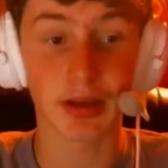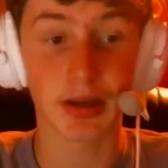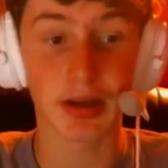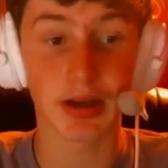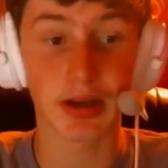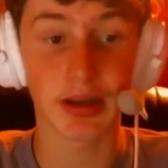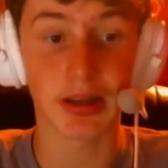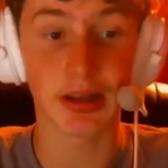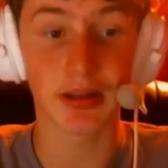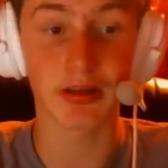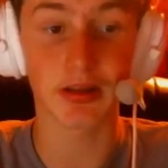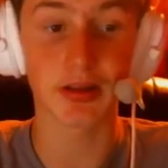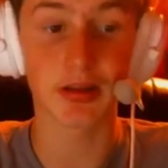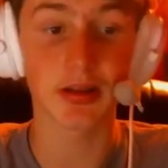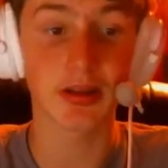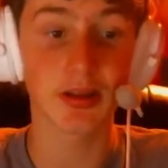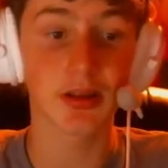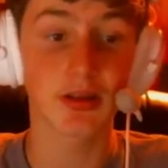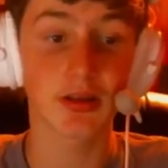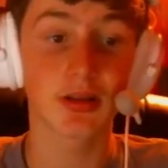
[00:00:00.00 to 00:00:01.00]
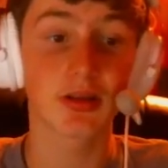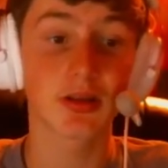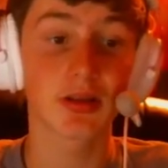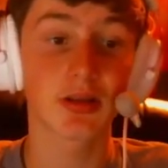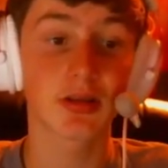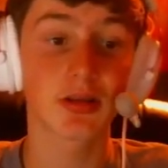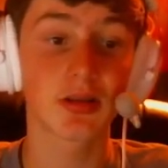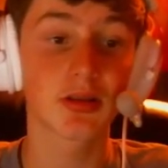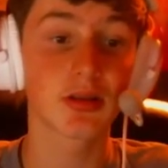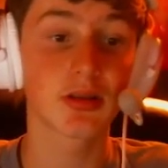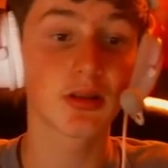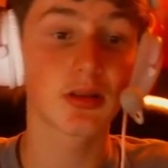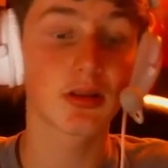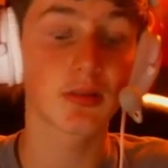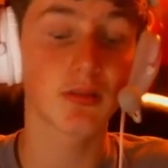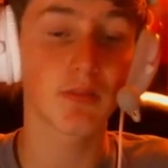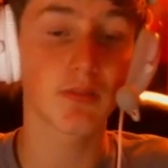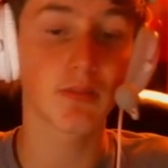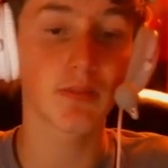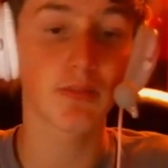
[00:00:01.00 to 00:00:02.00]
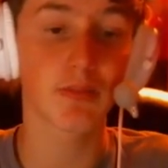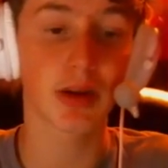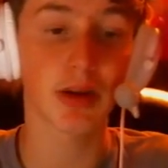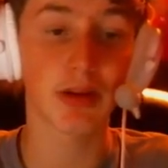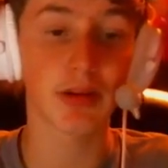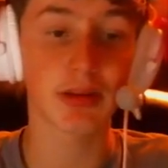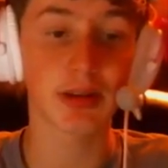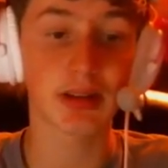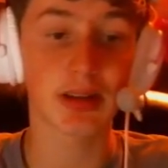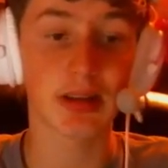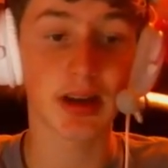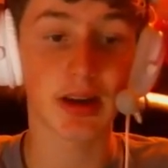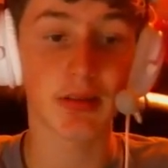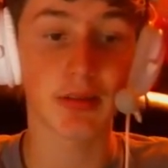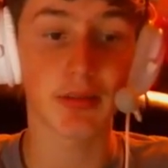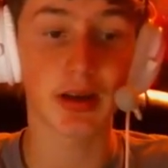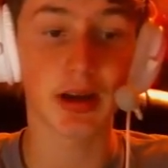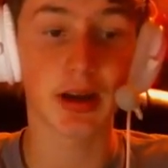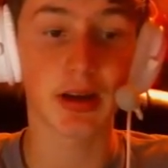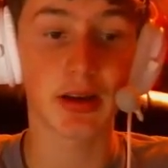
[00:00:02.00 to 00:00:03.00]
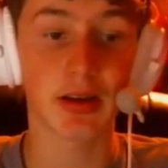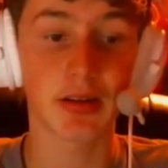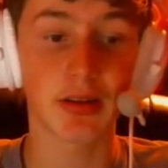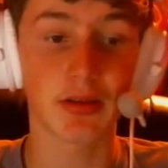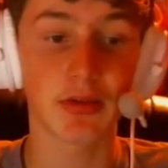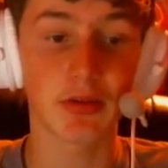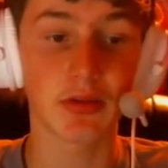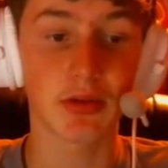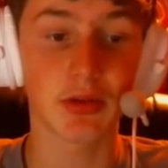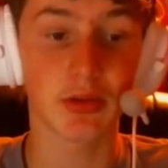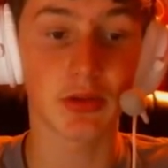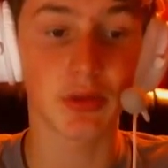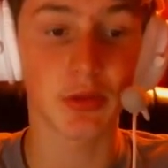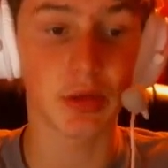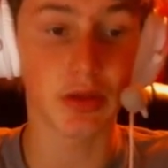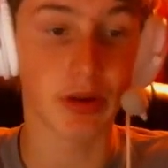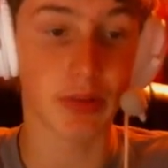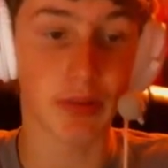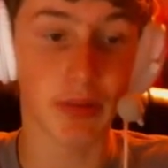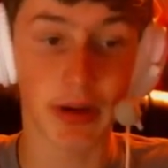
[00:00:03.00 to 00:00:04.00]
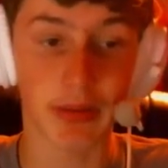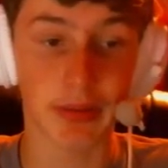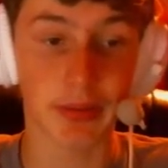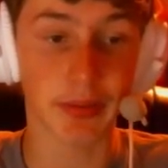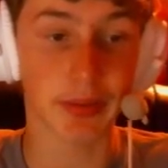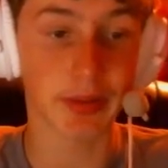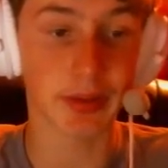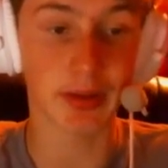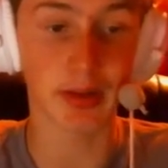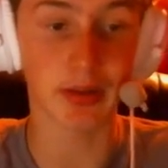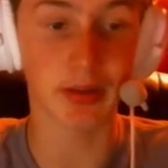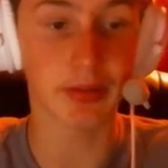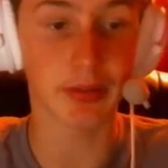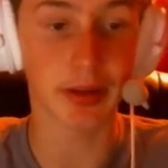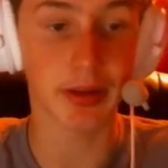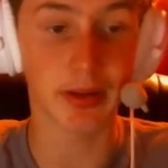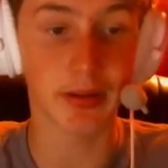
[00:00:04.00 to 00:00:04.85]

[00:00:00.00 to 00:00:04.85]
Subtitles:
Niels. Probably second behind Niels, or they'll probably be